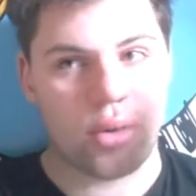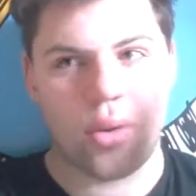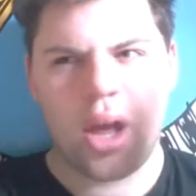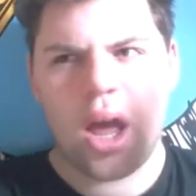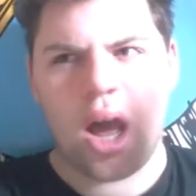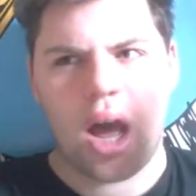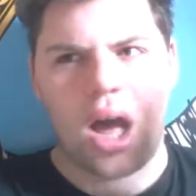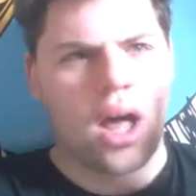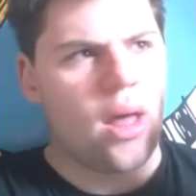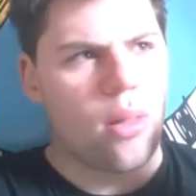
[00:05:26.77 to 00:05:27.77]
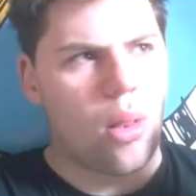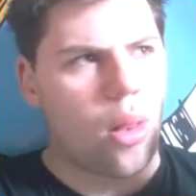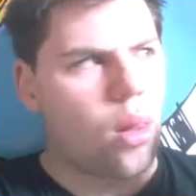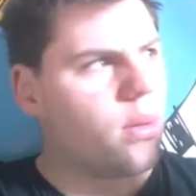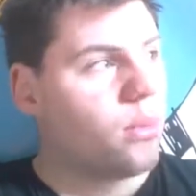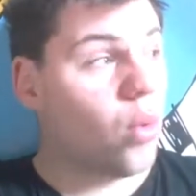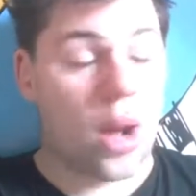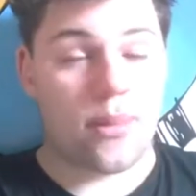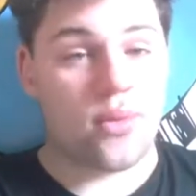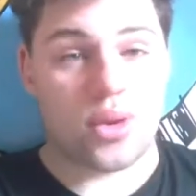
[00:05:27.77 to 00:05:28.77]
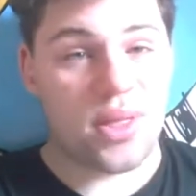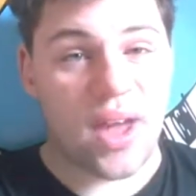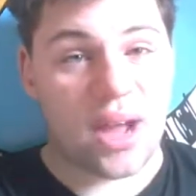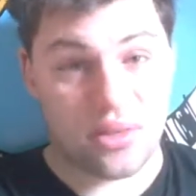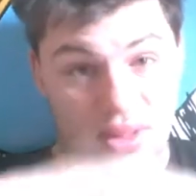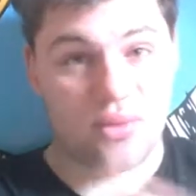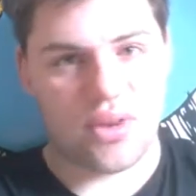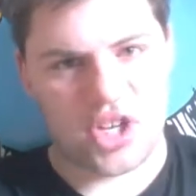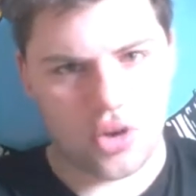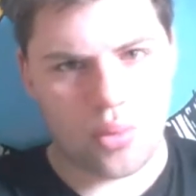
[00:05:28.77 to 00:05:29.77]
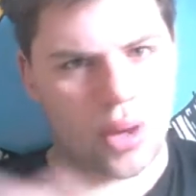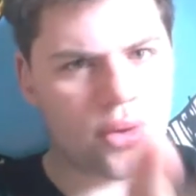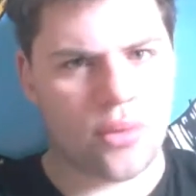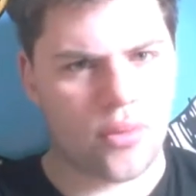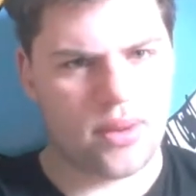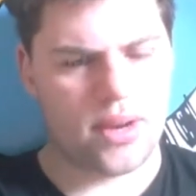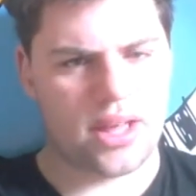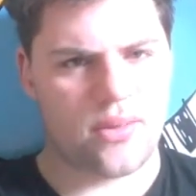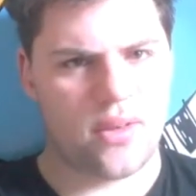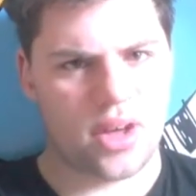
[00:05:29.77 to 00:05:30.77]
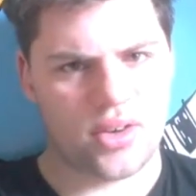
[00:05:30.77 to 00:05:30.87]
Warhammer 40,000, the original one, not the re-released version